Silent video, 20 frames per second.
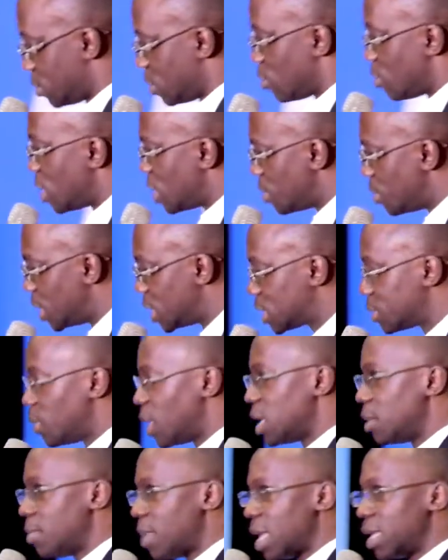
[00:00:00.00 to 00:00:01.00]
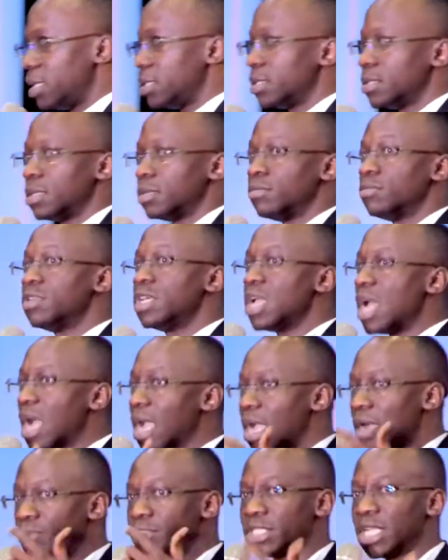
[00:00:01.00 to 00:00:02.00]
really beats my mind, we
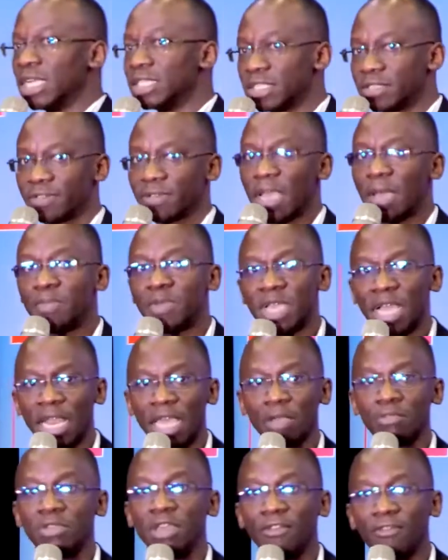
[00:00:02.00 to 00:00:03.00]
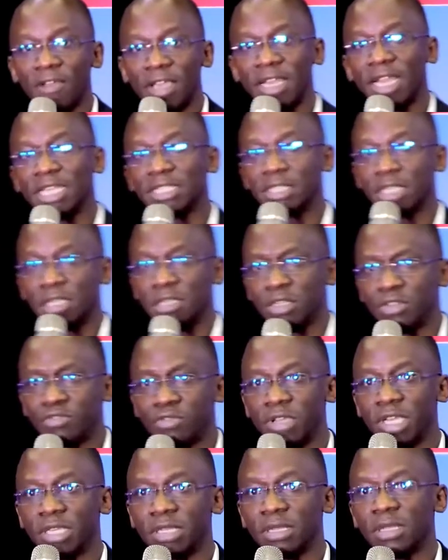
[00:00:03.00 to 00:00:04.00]
accountants appear like we are financially
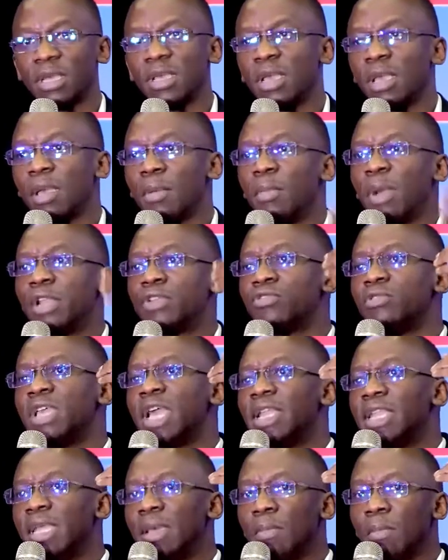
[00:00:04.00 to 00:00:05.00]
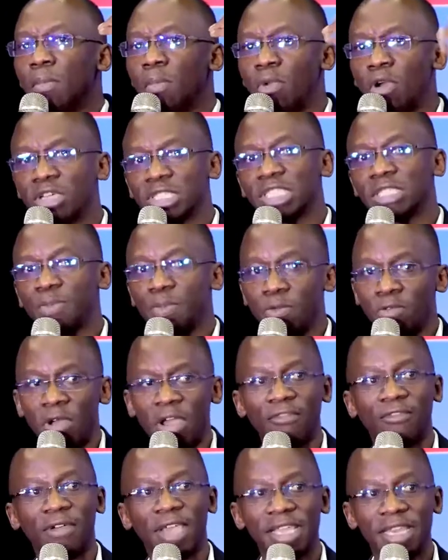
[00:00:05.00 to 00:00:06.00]
literate, but we are the most poor
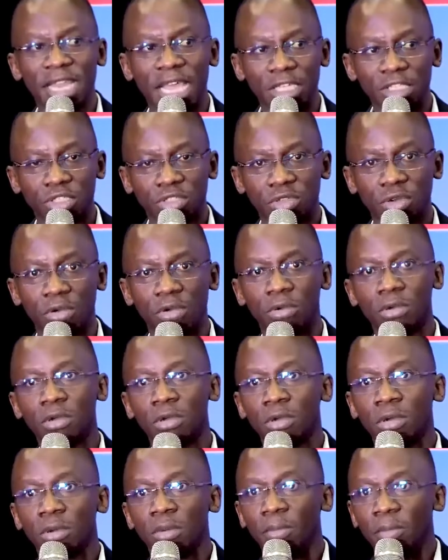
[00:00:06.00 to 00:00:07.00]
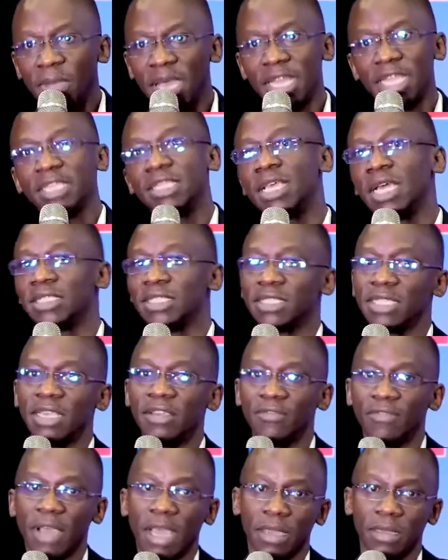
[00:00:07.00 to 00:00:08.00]
financial managers
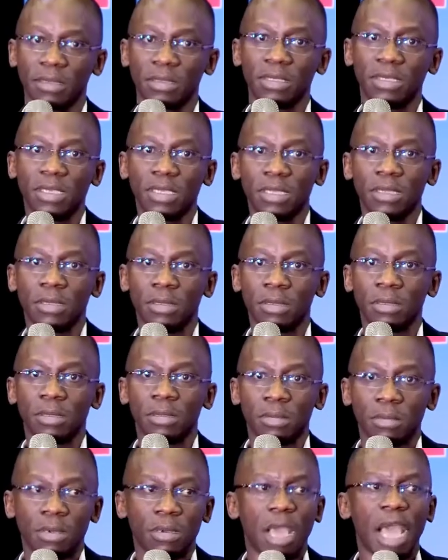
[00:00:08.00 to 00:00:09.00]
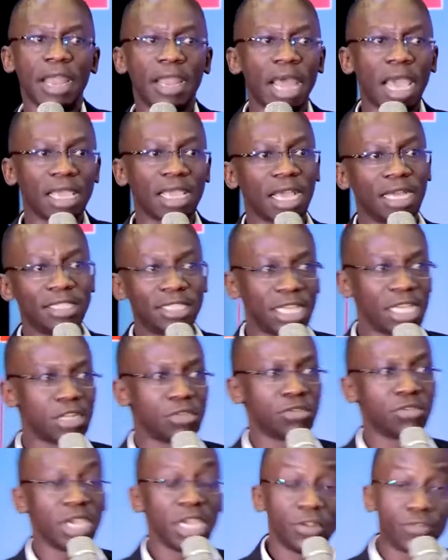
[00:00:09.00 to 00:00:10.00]
ever. And I can tell
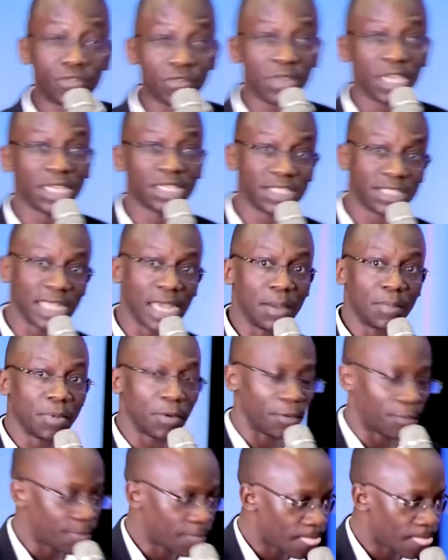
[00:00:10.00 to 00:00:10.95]
you a true example.